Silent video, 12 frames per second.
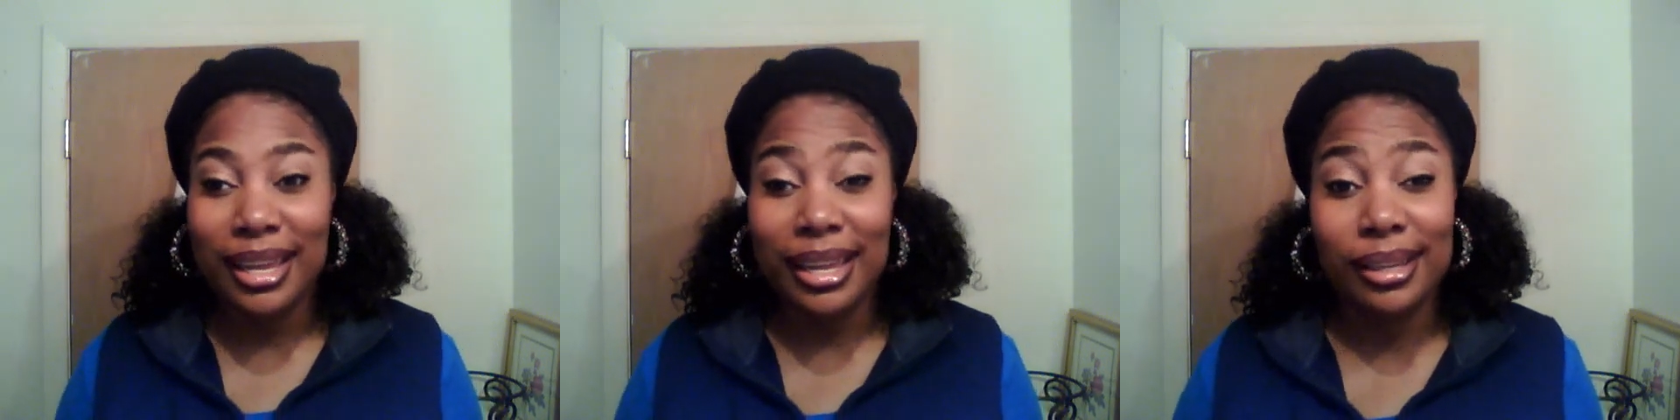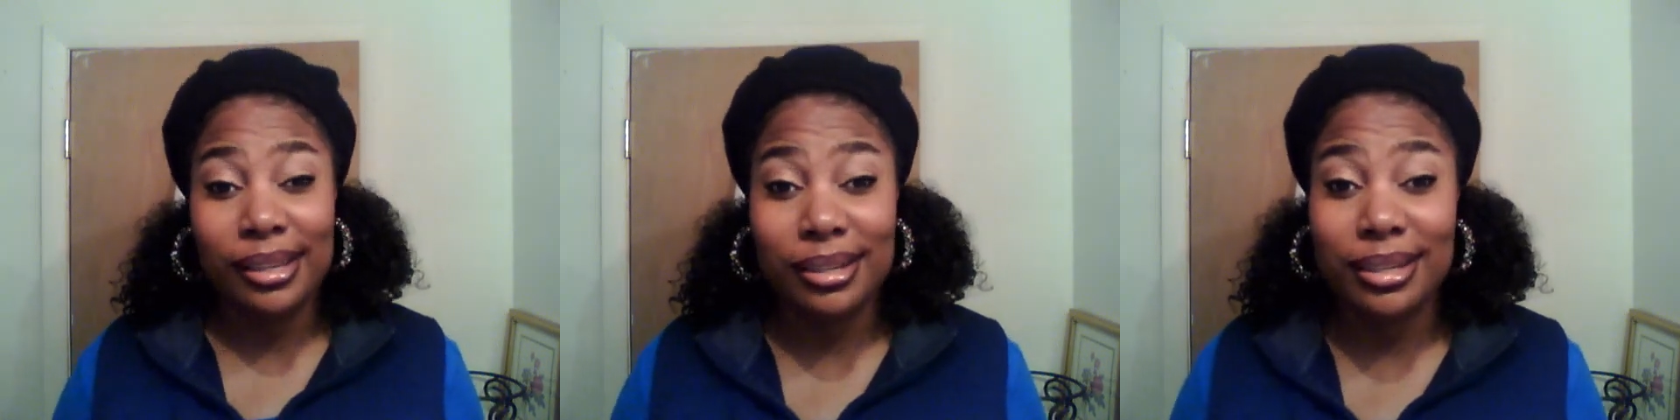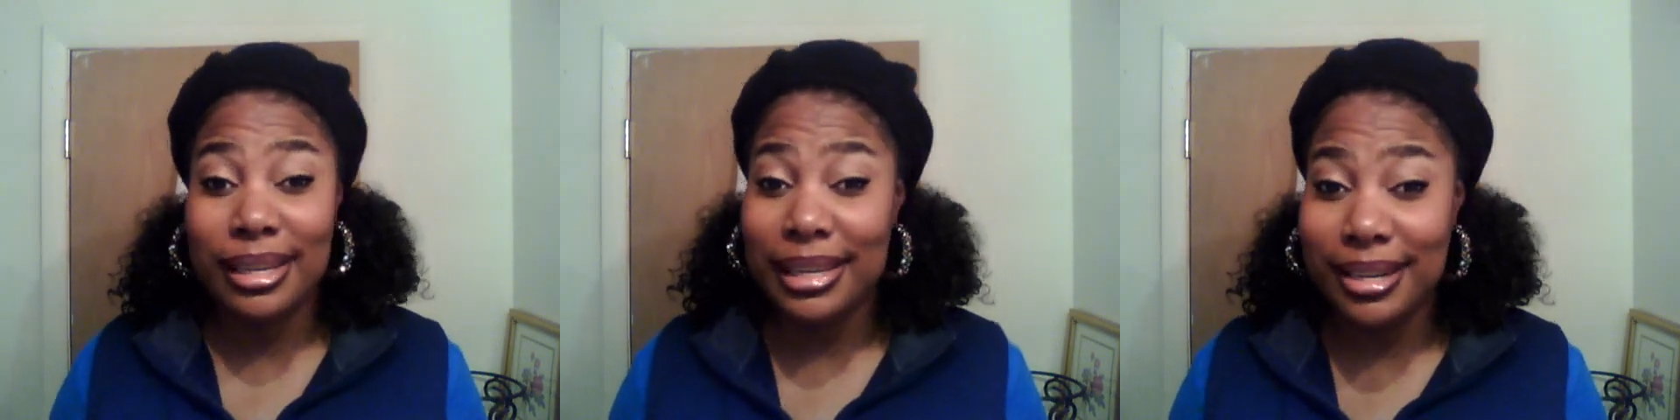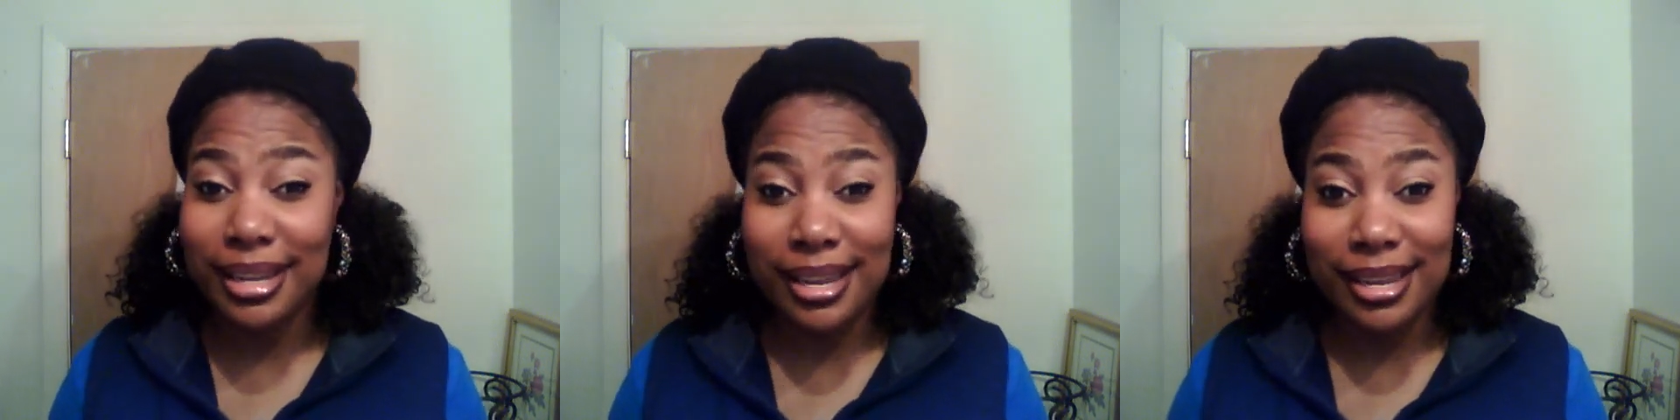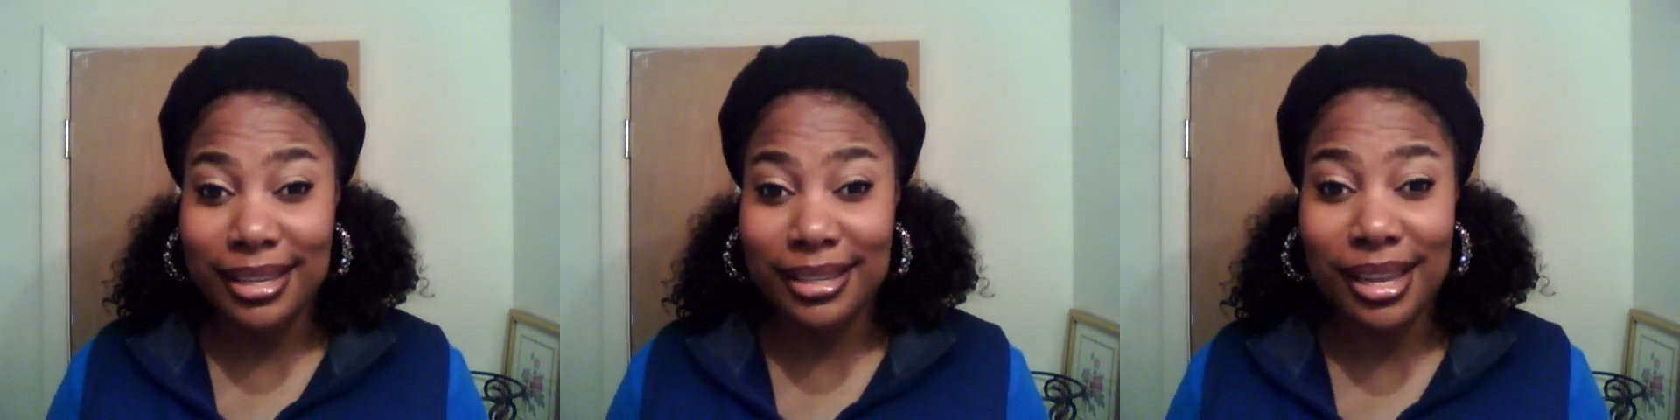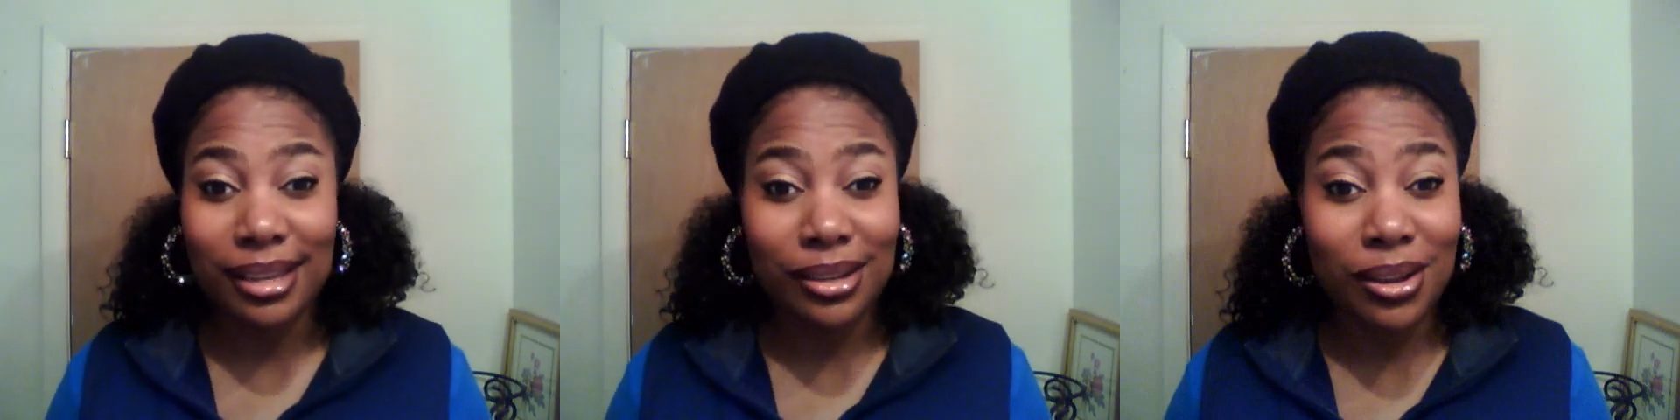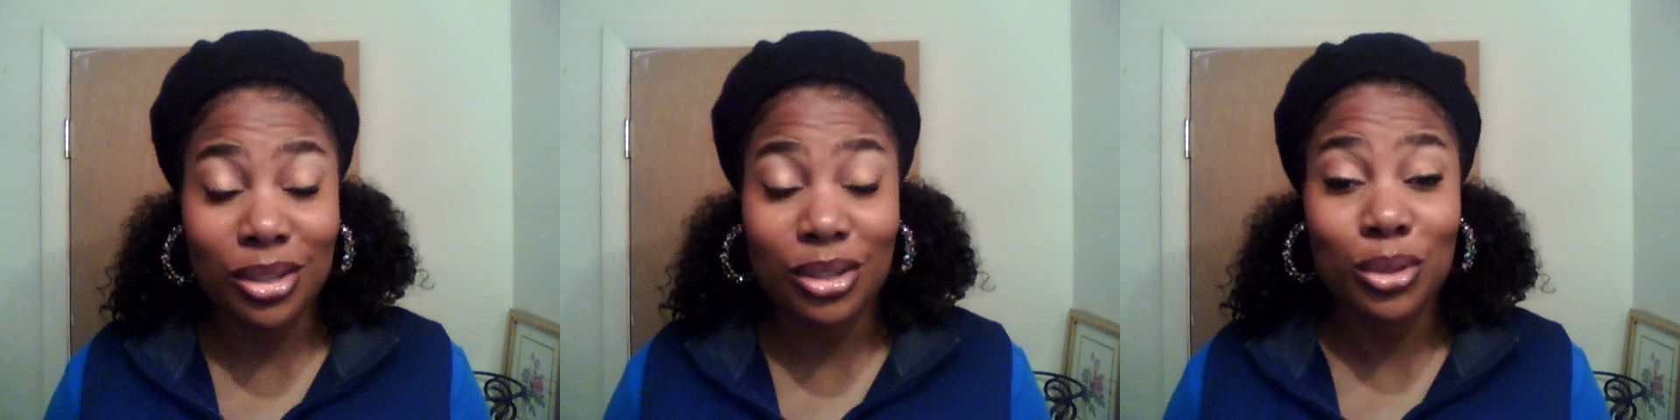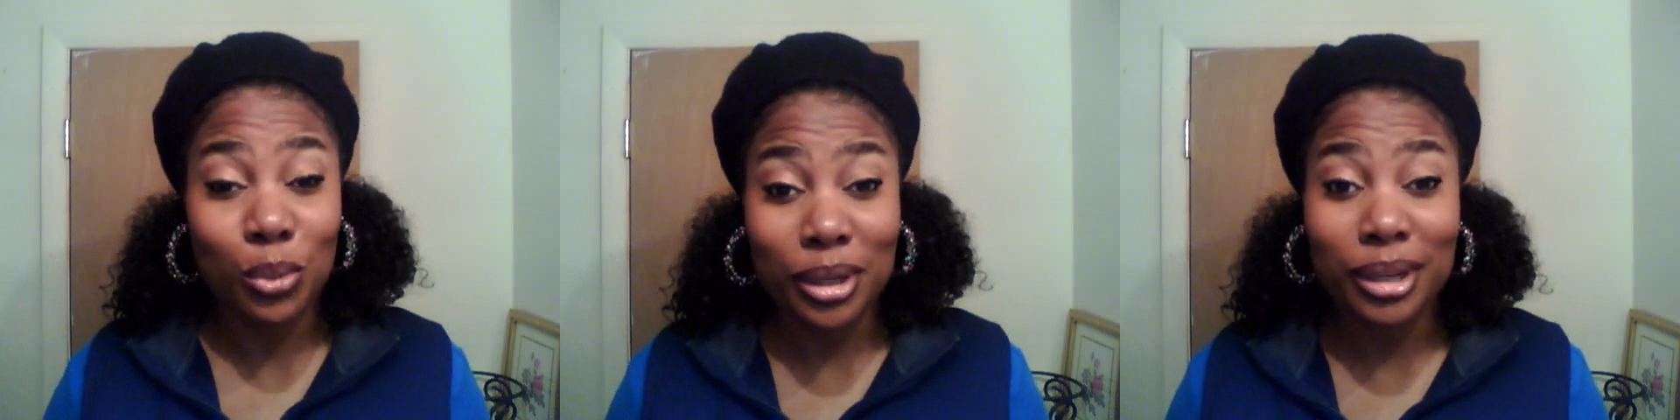In 10 days, I
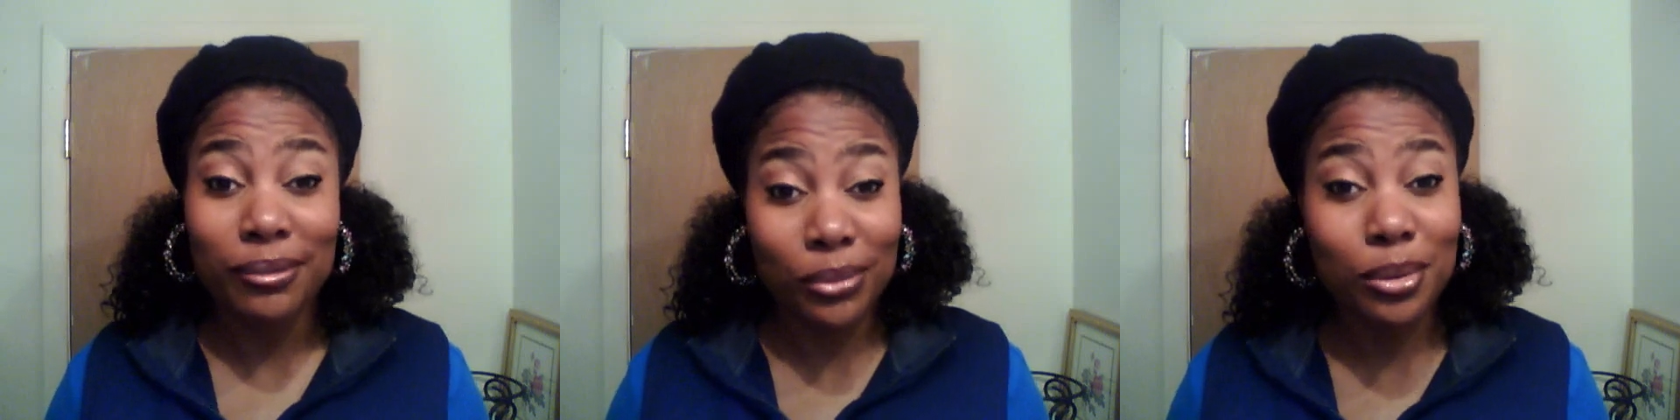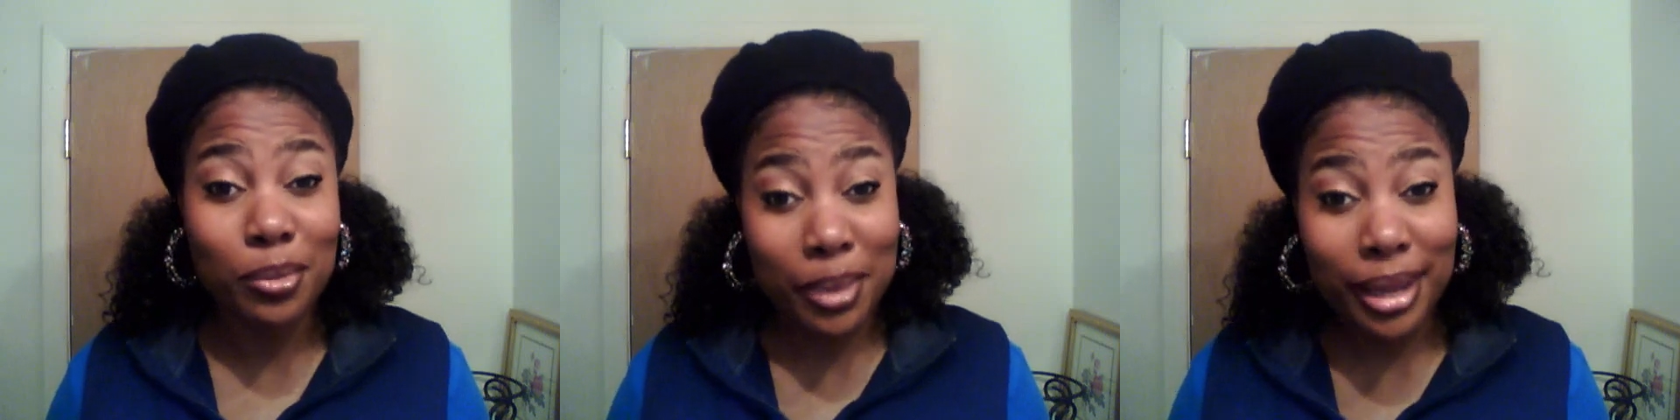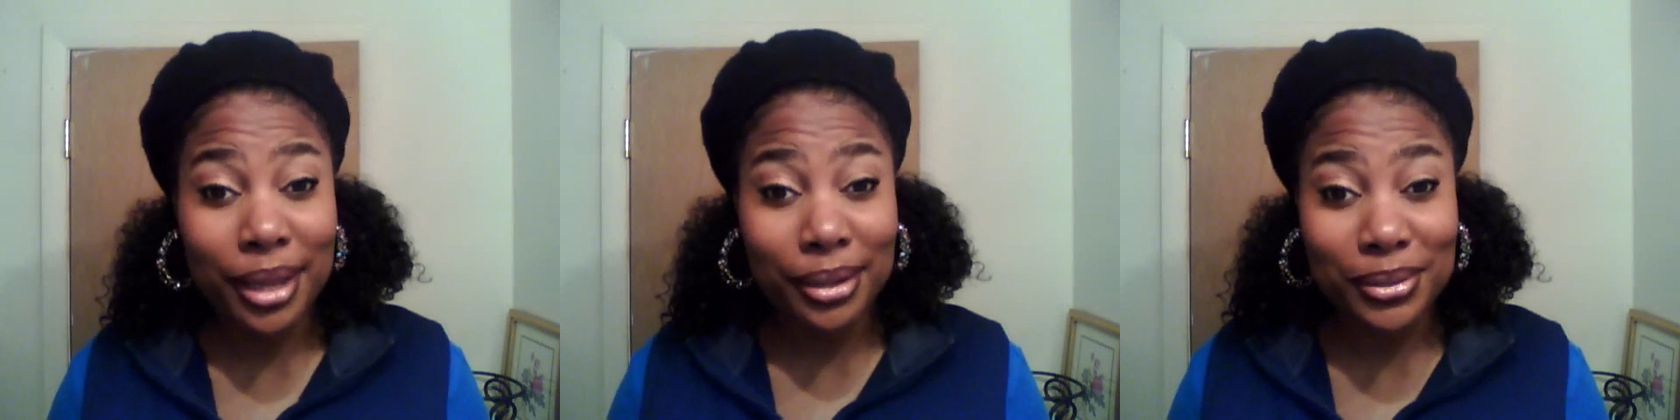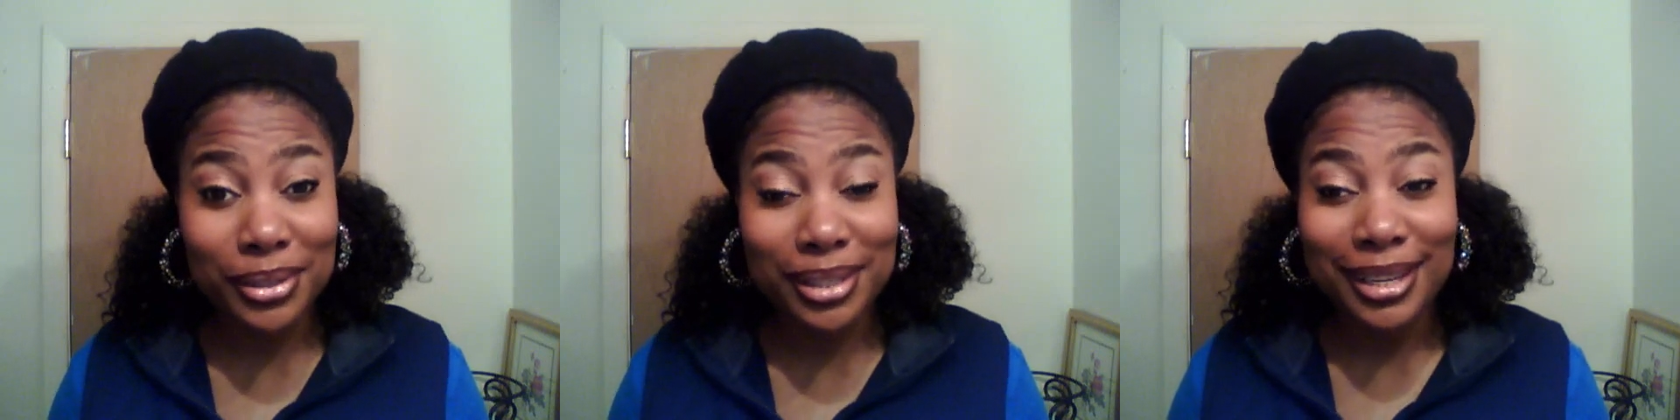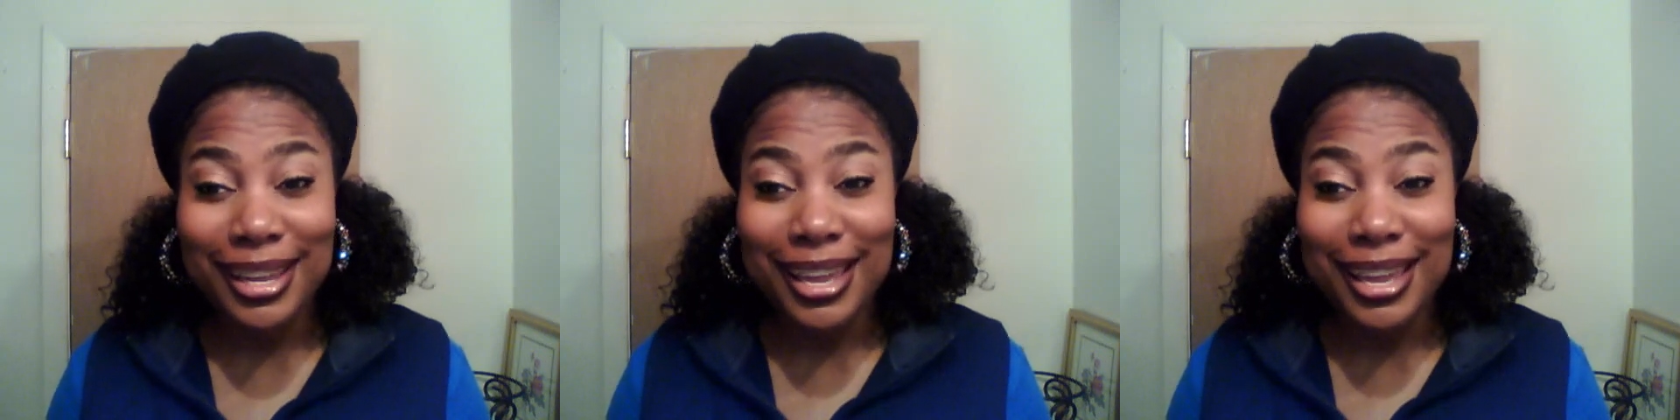lost 20 full pounds.